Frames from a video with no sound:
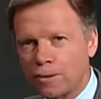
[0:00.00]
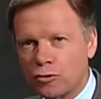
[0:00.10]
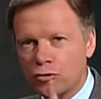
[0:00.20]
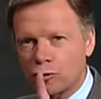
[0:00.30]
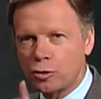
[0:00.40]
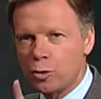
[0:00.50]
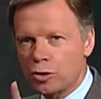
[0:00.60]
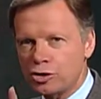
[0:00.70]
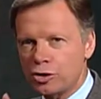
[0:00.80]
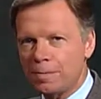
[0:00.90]
True
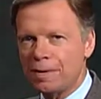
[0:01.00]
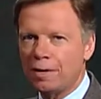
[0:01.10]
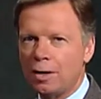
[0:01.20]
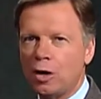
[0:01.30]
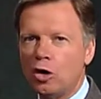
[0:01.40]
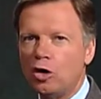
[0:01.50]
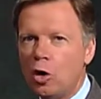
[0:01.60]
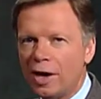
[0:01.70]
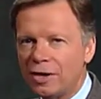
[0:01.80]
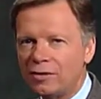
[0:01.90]
worship,
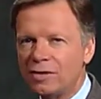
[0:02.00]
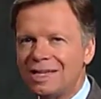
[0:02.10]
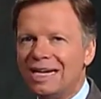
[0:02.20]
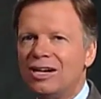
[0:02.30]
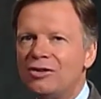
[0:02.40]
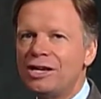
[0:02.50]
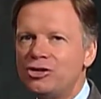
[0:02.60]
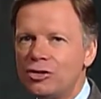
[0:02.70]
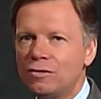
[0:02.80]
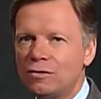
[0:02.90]
loyalty,
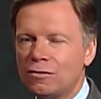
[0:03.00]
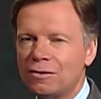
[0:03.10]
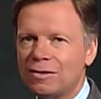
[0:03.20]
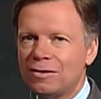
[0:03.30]
allegiance,